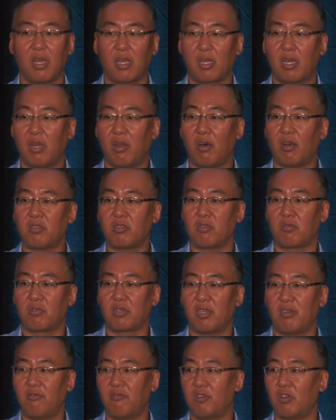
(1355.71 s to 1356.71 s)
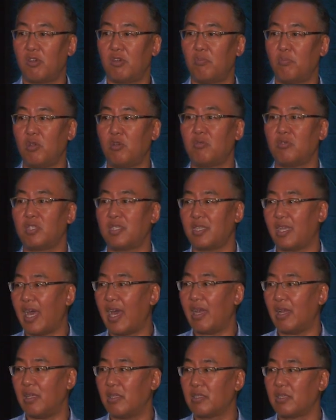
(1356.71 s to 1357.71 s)
can also give your immune
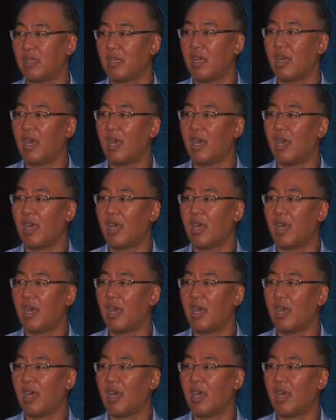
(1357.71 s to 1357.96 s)
status.